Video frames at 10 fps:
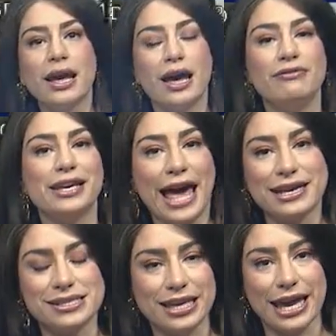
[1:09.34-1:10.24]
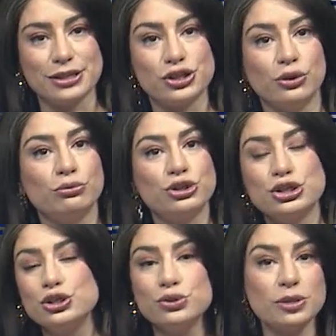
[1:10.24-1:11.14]
of the Cascade. So
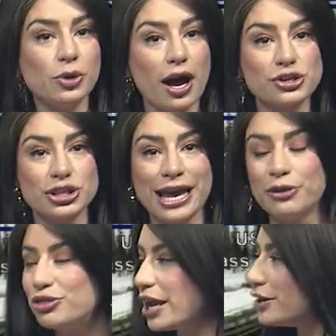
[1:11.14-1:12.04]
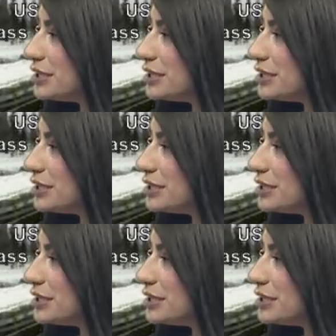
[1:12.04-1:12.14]
just use some caution out there.